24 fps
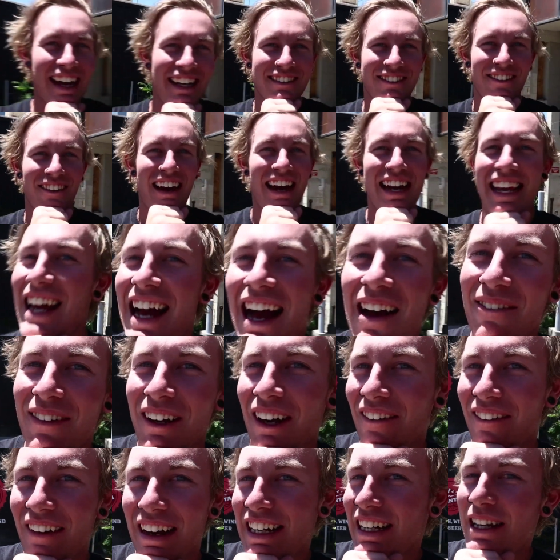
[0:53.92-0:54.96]
guys ready? I'm
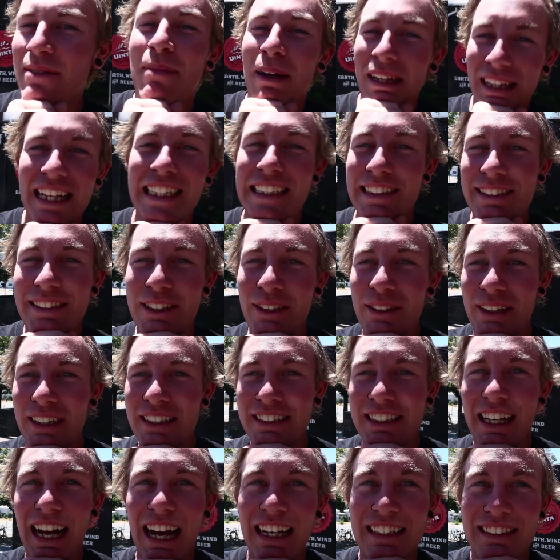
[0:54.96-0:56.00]
not ready, but let's do
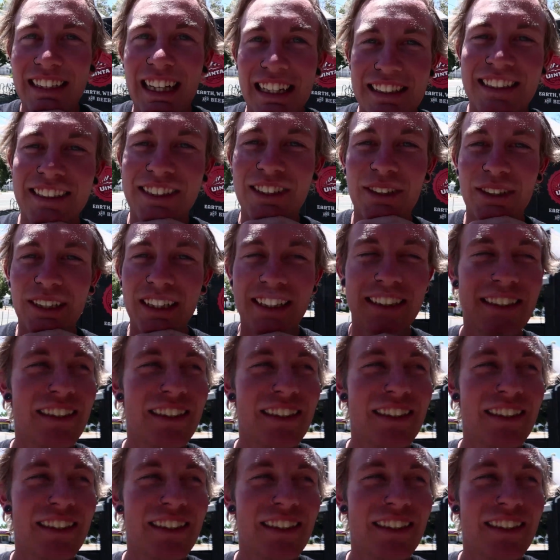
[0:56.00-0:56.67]
this, guys. Let's do